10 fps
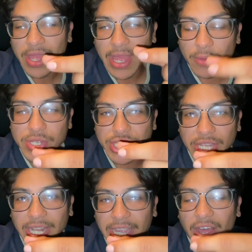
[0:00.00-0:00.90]
it was
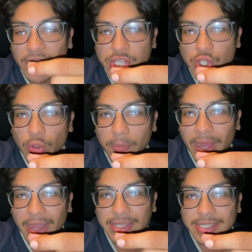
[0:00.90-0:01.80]
chilling on the
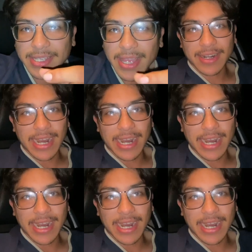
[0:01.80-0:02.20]
toolbox.